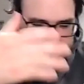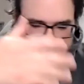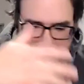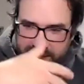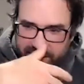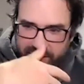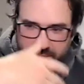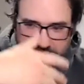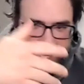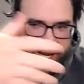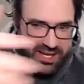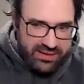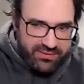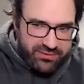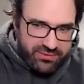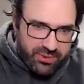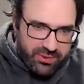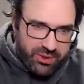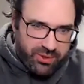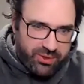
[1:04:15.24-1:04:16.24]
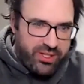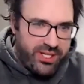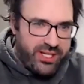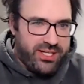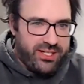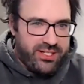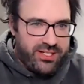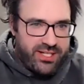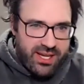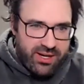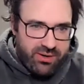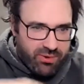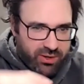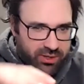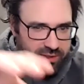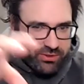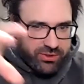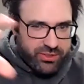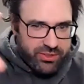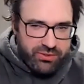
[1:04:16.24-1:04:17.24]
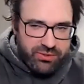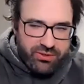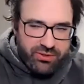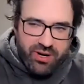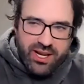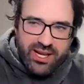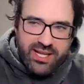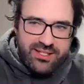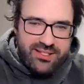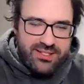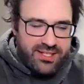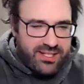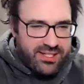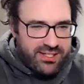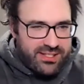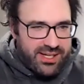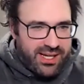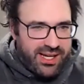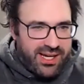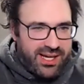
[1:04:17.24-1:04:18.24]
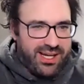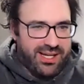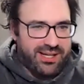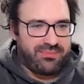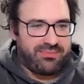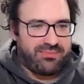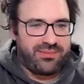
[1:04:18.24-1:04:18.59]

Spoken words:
the waves rolling and take 1 or 2 grains at a time.